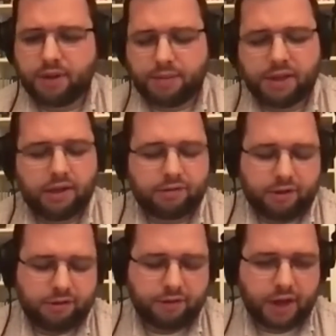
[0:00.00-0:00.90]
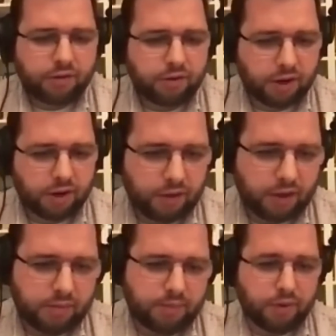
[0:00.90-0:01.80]
I mean, he's he's the founder of
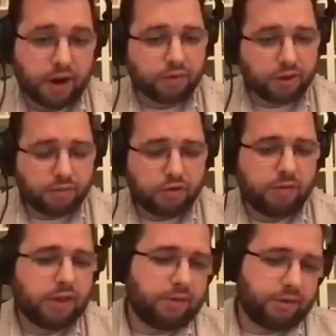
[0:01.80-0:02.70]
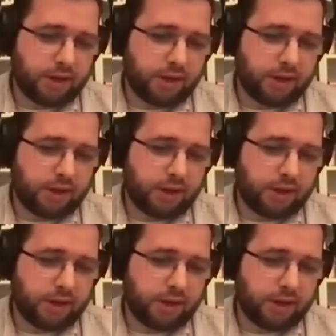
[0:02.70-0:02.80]
the Brethren movement,